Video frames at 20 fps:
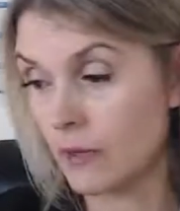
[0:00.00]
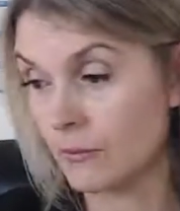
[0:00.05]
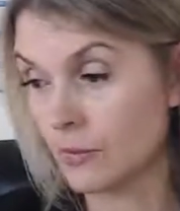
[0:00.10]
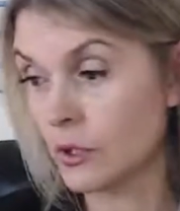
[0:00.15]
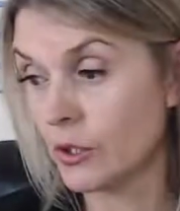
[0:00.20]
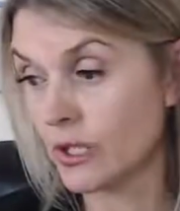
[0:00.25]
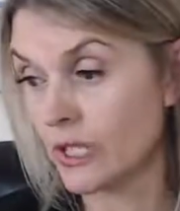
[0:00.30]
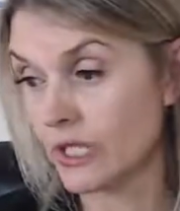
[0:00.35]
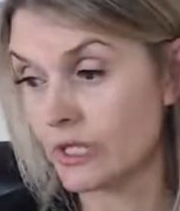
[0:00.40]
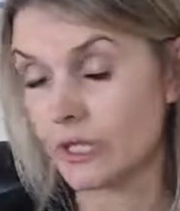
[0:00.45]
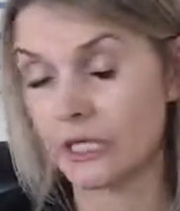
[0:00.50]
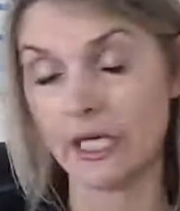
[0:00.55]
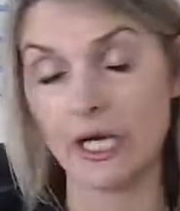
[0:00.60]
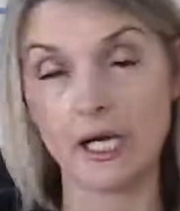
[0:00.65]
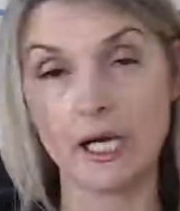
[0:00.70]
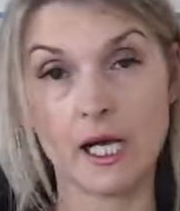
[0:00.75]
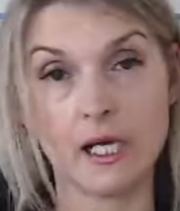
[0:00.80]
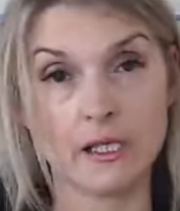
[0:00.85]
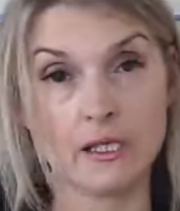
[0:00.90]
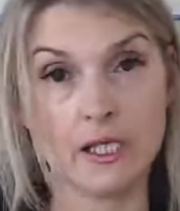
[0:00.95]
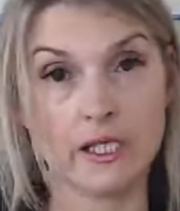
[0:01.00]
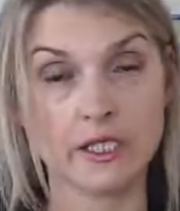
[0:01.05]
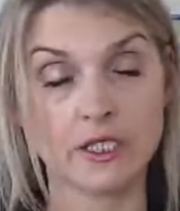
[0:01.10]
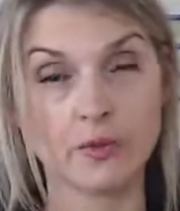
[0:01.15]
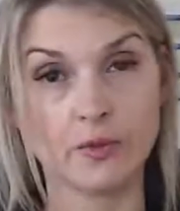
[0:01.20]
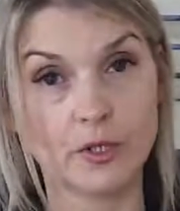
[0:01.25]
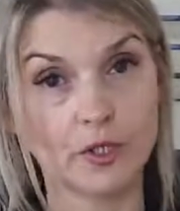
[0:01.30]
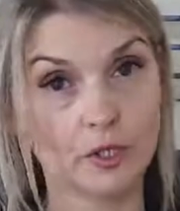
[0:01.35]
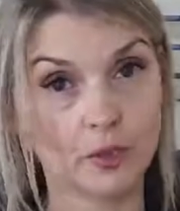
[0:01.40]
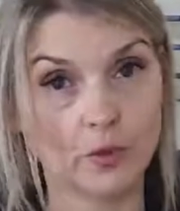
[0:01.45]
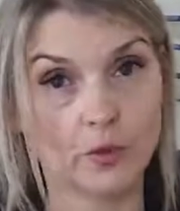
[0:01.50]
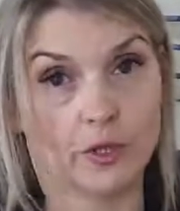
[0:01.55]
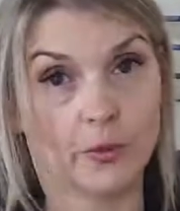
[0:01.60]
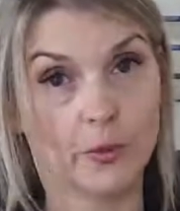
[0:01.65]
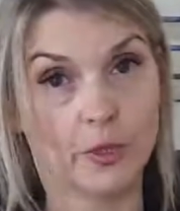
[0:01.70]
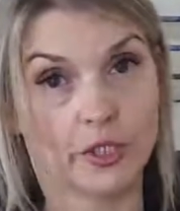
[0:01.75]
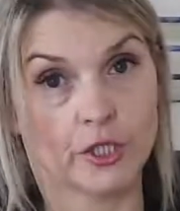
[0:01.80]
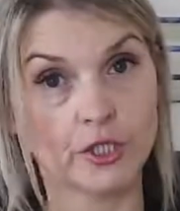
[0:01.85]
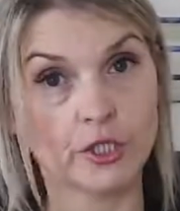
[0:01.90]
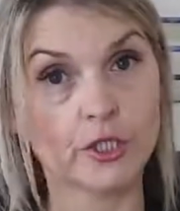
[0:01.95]
I'm looking at a list where there's only
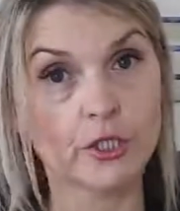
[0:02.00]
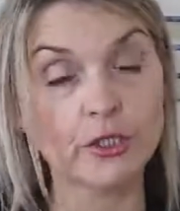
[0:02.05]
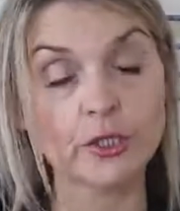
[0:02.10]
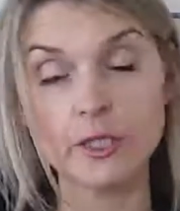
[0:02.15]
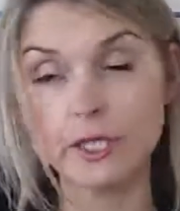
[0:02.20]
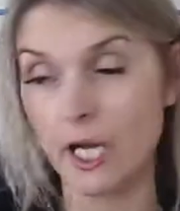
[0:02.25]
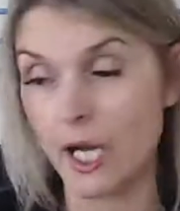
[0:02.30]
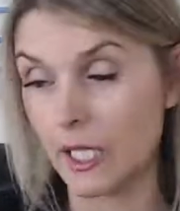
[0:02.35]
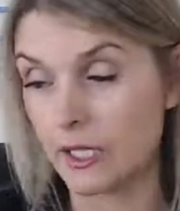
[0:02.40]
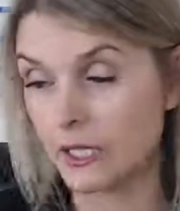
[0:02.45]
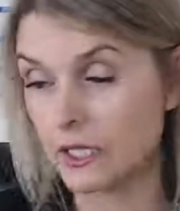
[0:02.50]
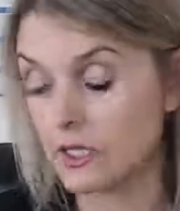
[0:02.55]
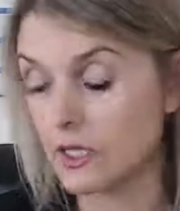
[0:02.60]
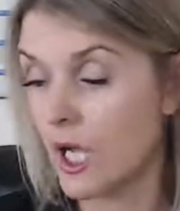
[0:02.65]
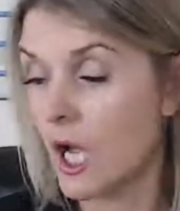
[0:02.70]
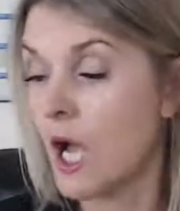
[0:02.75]
one or two tasks.